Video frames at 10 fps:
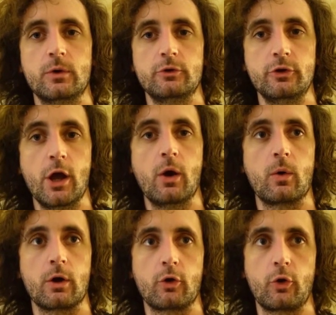
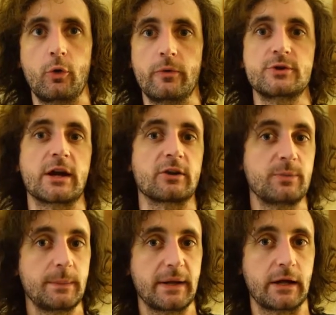know who the check is
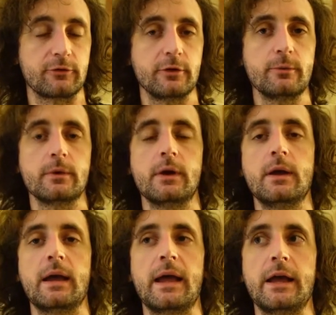being made out to,
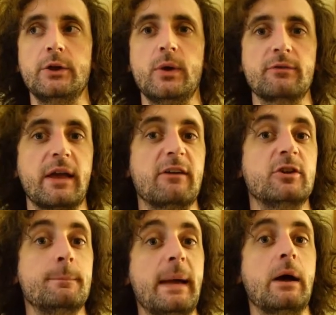and you have to have an
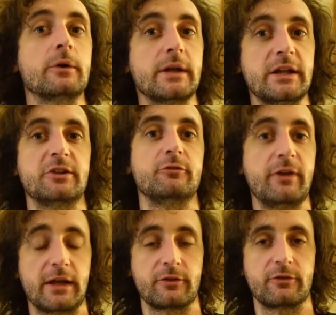amount in
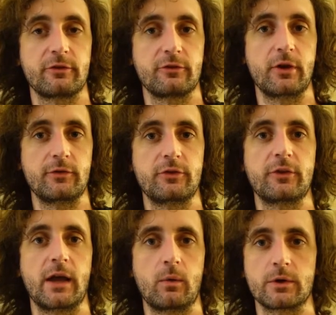advance. So if you
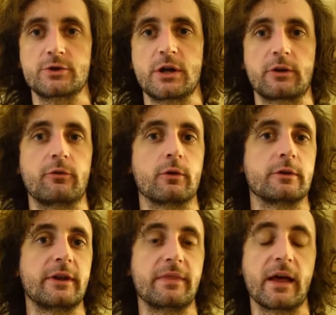say, I want a check for
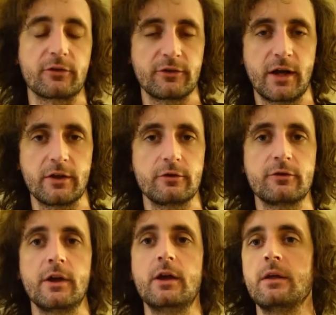$10,000,
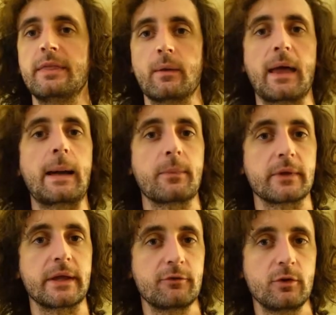they'll happily
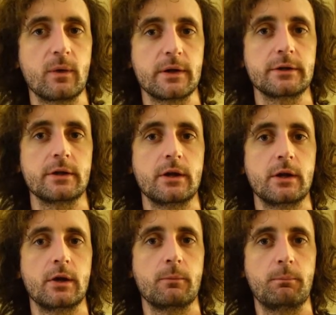give you one,
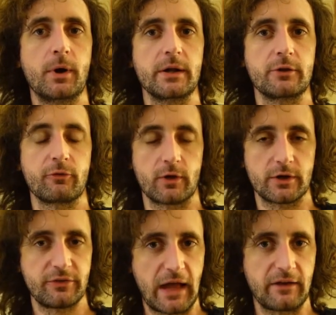but it's for
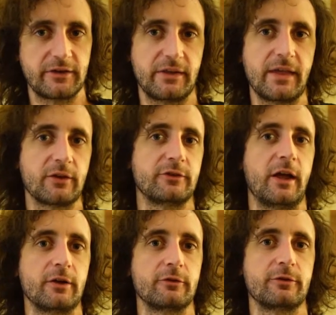exactly
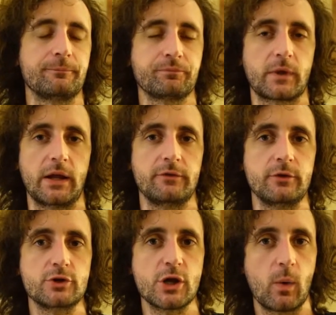$10,000. And if you
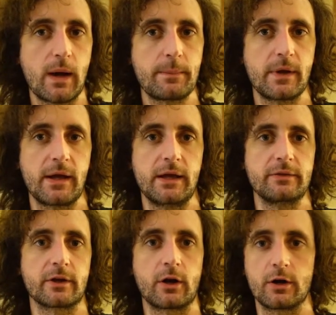show up and
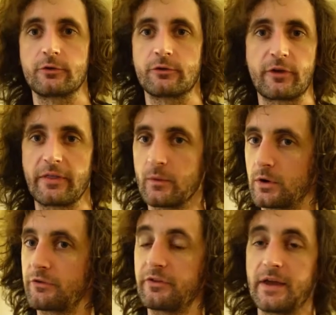the cards are slightly
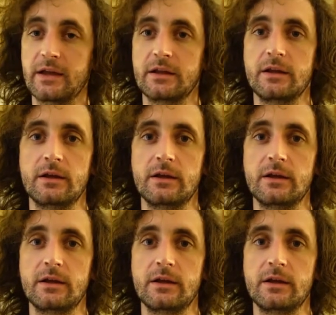worse than that,